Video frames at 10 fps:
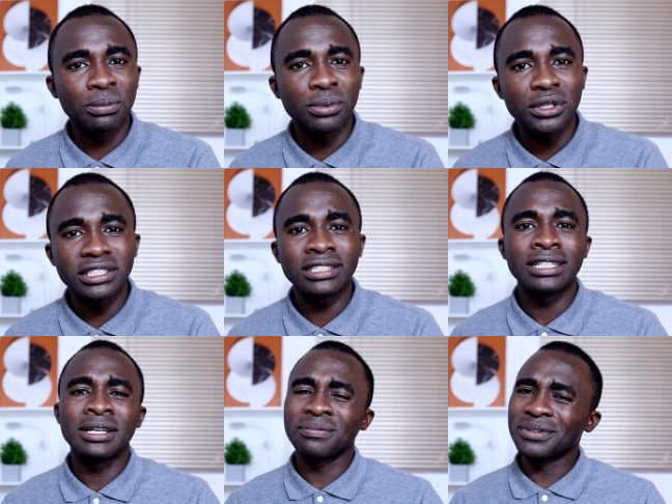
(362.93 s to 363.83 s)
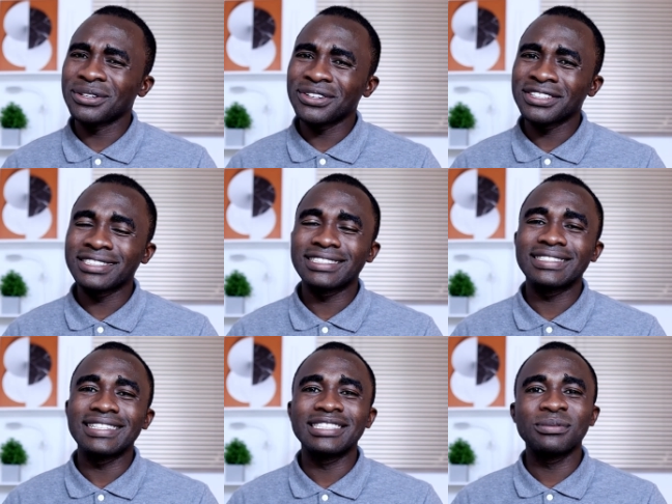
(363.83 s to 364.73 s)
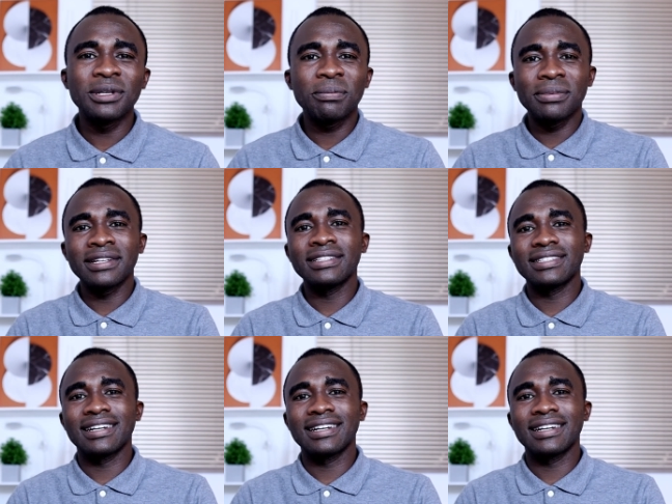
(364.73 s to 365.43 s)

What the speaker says: reports because it may paint